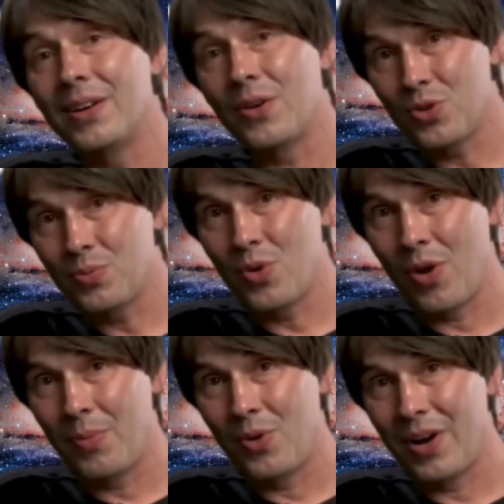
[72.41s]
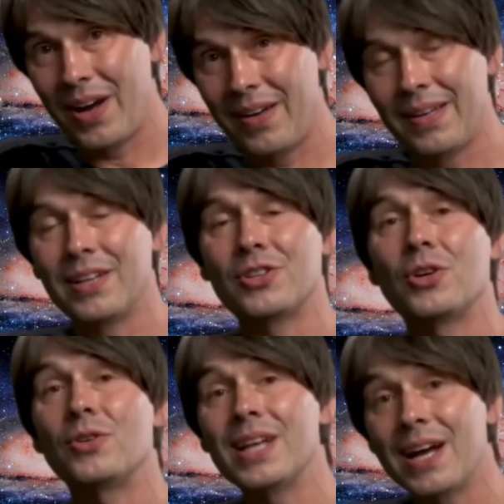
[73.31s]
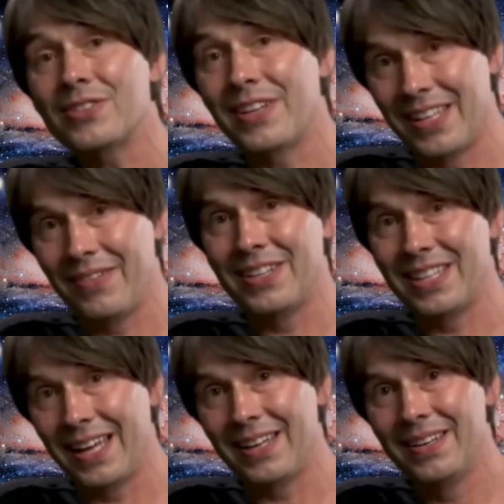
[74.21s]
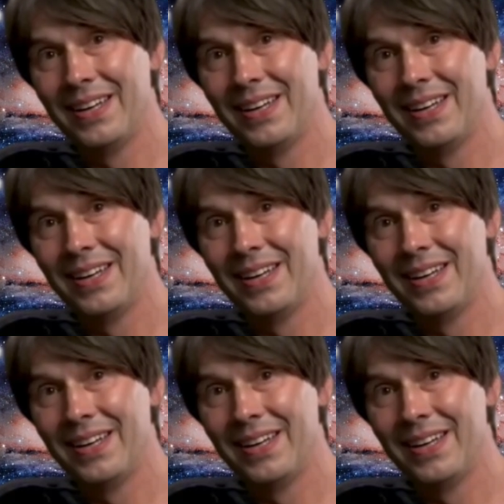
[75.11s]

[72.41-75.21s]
Oumuamua in 2017,